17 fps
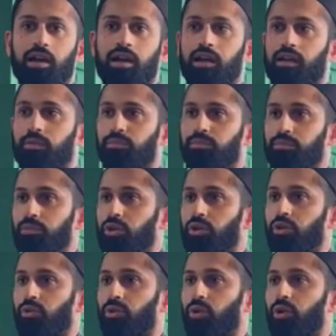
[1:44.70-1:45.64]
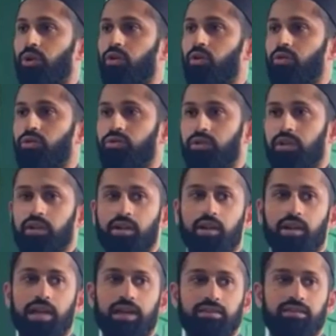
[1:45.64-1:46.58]
uh, you know, going on uh,
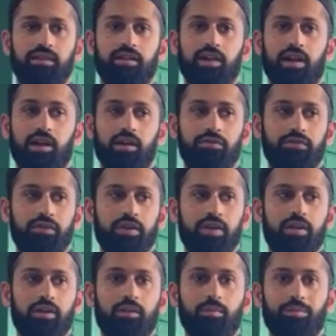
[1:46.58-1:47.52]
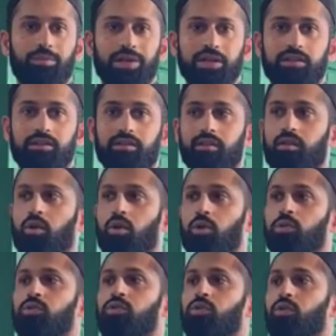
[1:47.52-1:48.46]
itikaf, but
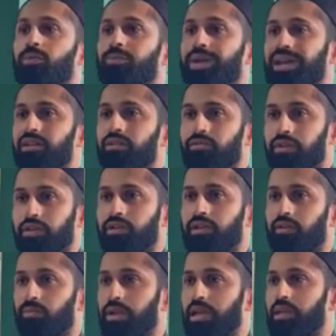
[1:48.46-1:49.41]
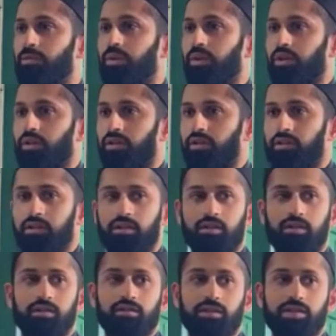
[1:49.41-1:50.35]
also benefiting people.
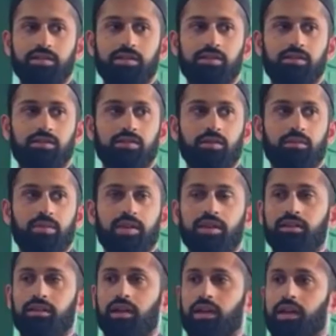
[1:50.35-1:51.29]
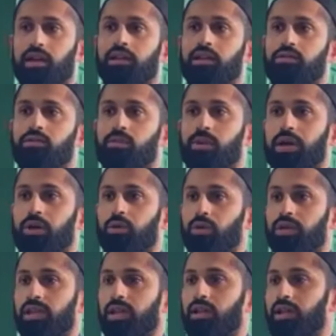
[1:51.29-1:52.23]
This is something that Allah
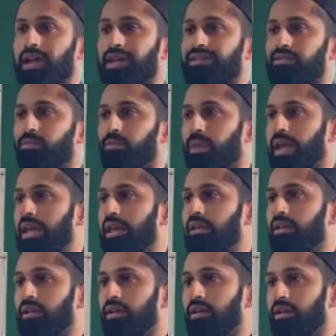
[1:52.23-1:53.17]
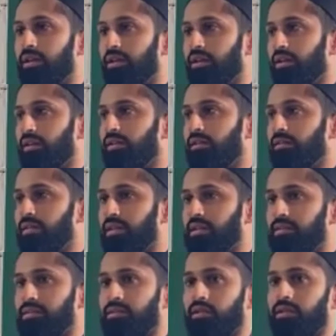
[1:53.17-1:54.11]
subhanahu wa ta'ala has made
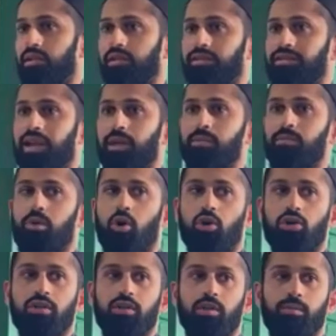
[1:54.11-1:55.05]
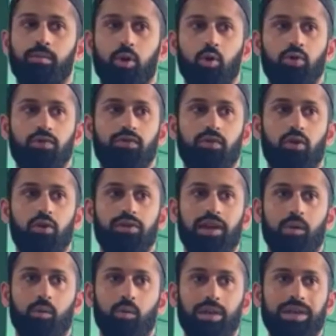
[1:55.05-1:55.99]
this temporal abode for,
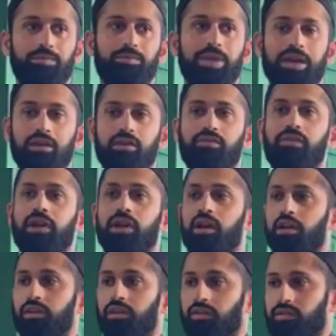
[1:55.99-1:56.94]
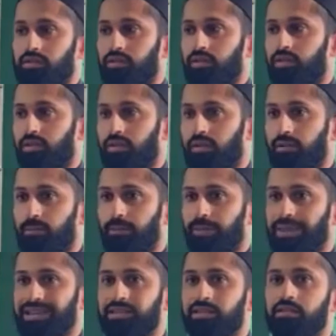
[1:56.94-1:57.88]
that we benefit others.
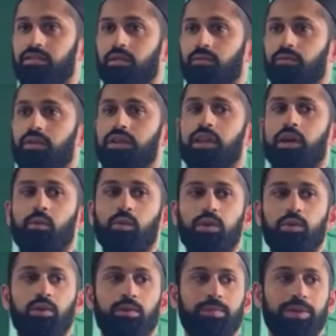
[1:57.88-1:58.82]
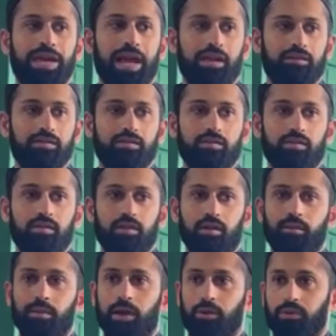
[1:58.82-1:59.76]
This is something that we will be asked
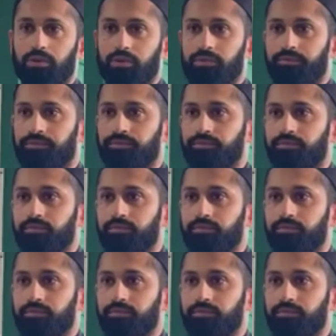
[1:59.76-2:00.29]
about.